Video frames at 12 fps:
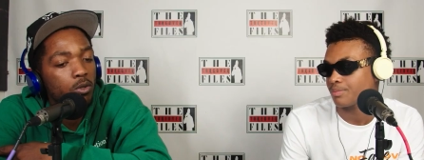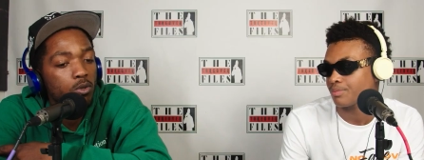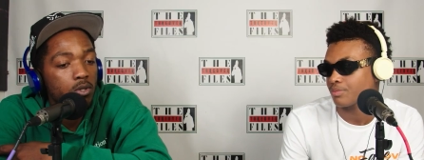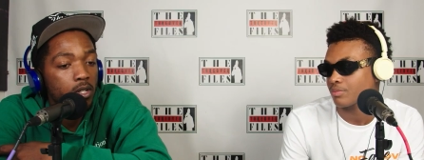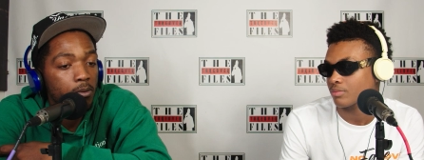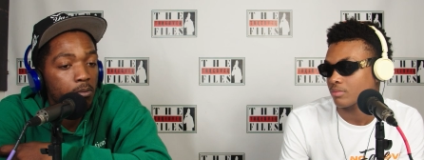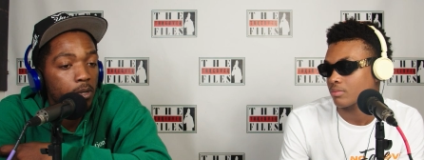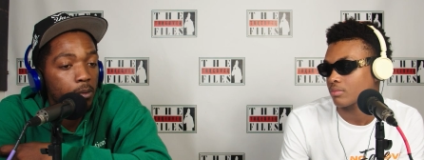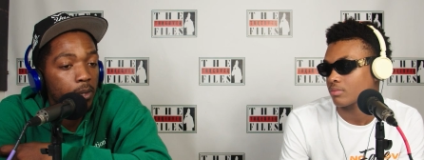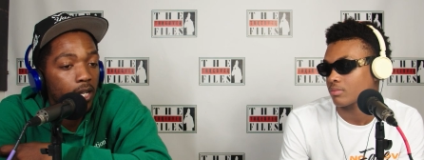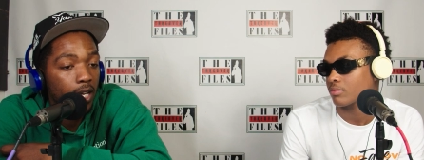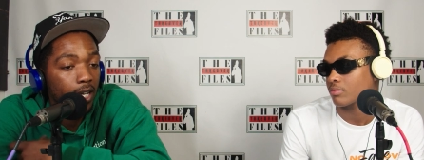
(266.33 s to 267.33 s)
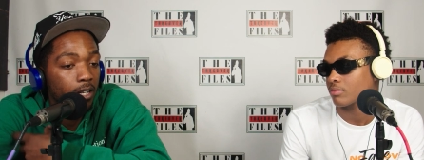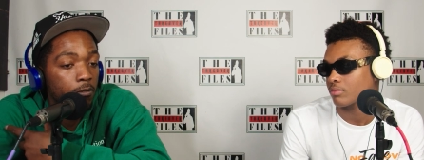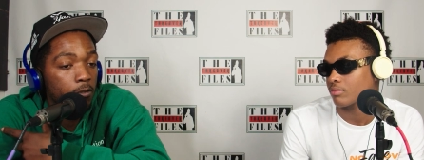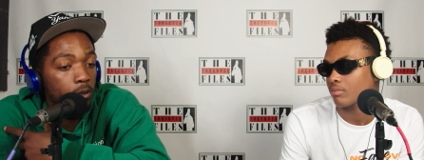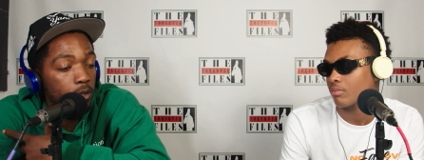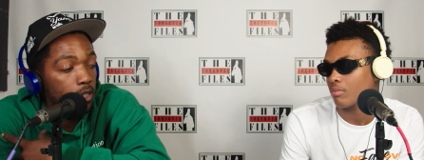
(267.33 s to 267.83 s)
Speaker 1: who's some people that like
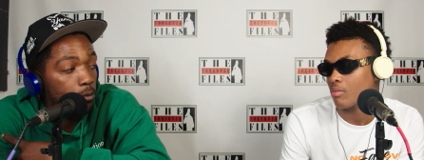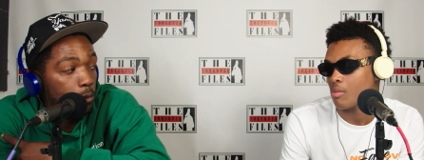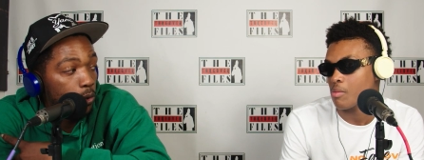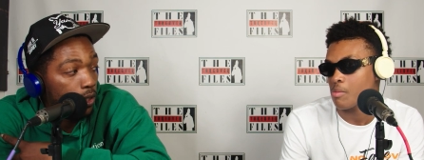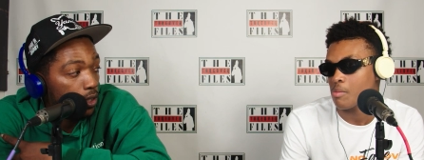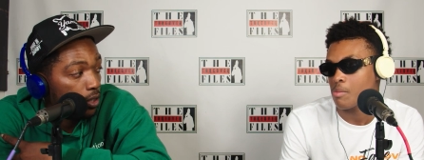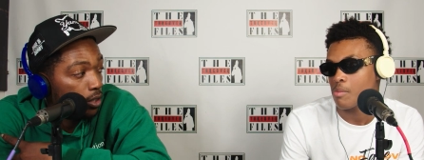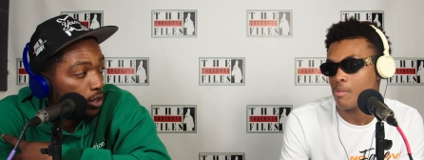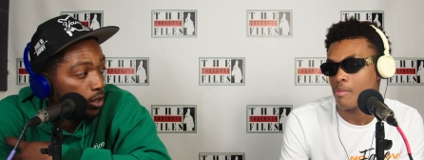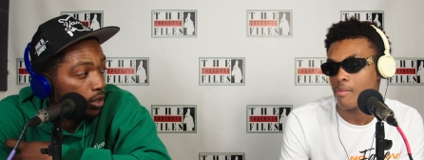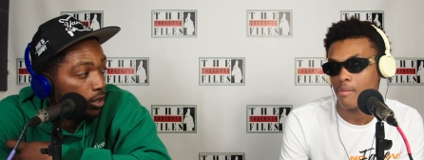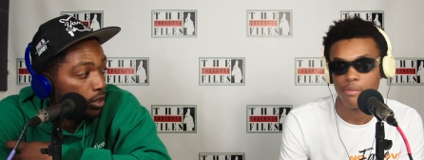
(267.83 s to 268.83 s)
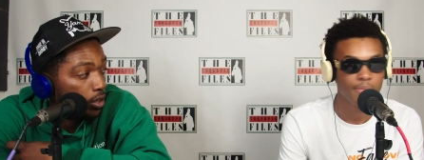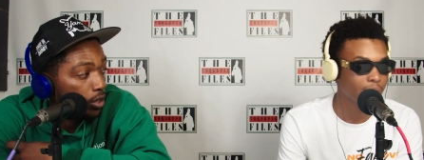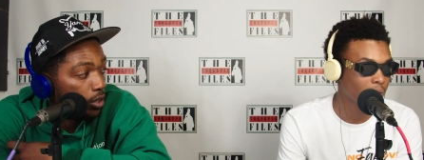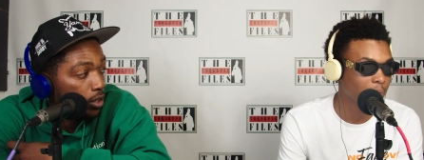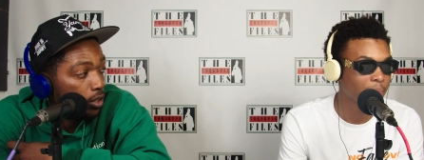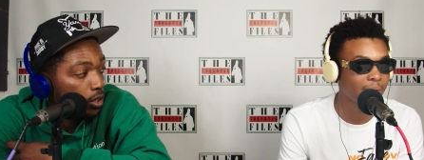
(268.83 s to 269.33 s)
influence your music?
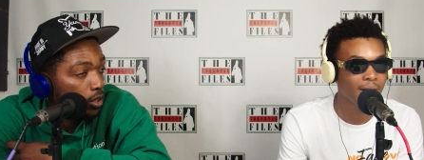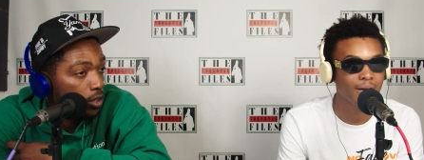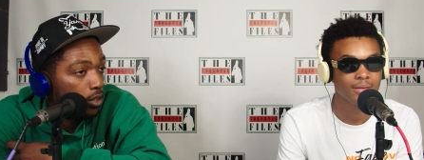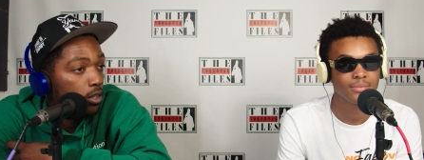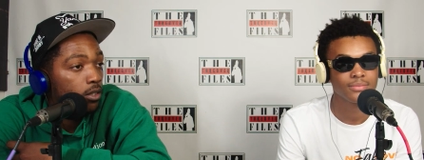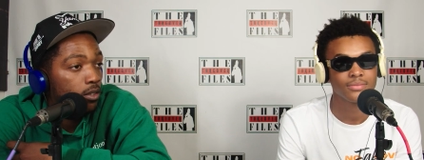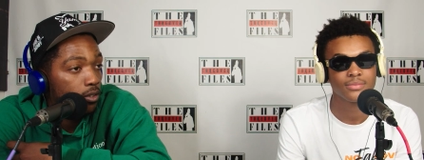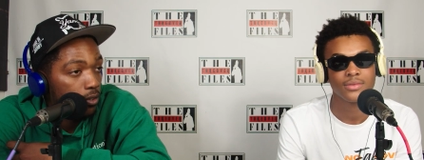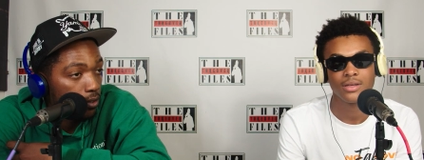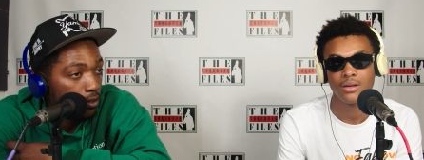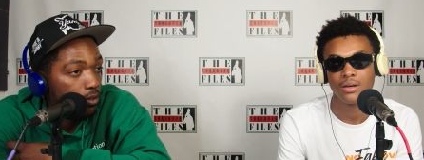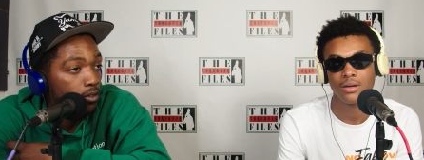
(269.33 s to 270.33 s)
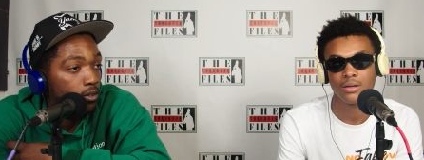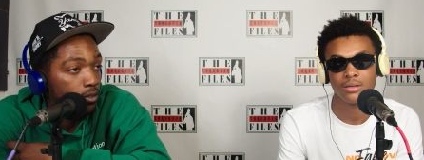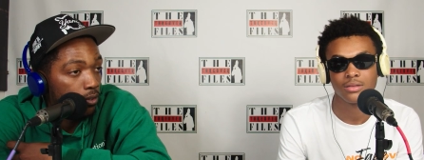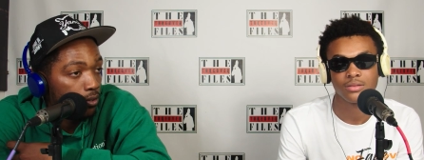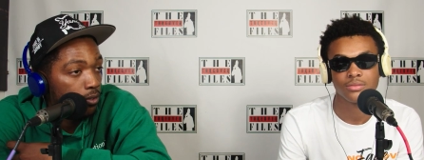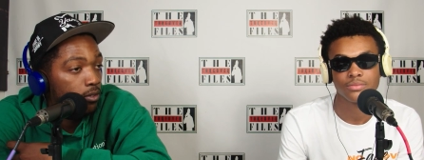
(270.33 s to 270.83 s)
Speaker 2: My pop. Mm.
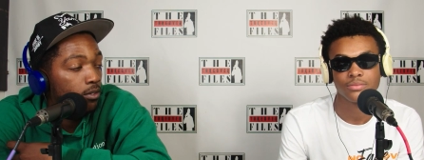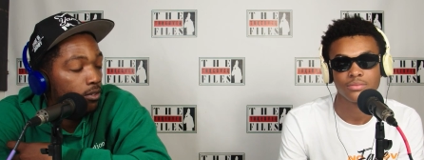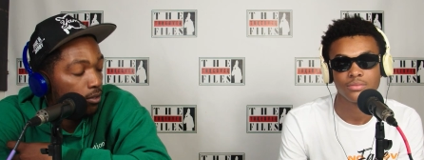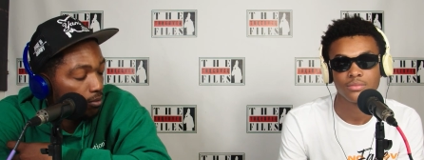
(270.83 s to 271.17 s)
Um,